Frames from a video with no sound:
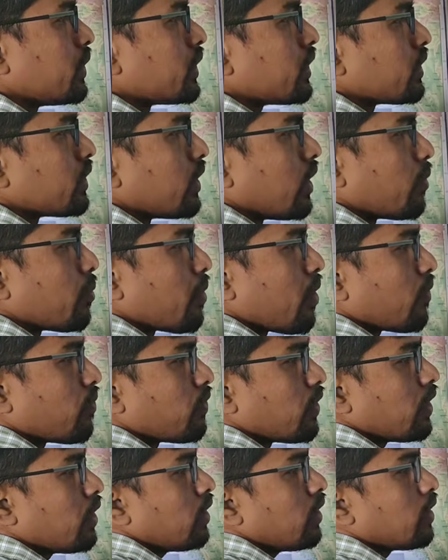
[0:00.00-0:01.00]
which is named
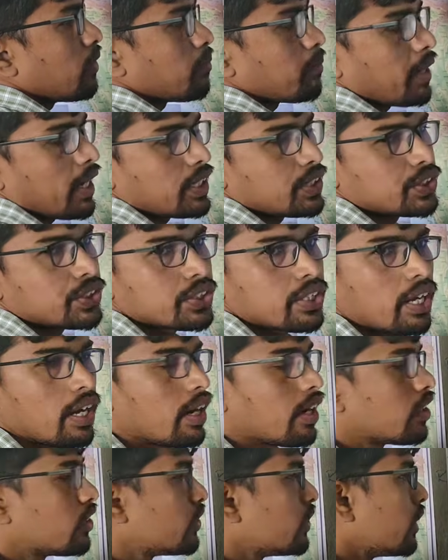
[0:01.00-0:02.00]
after Pangea,
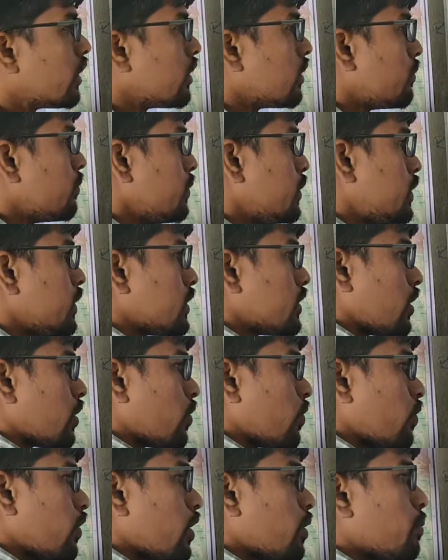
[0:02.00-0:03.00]
and which is
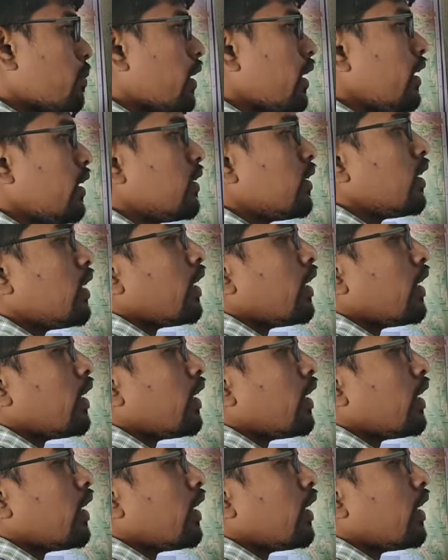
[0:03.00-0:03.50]
surrounded by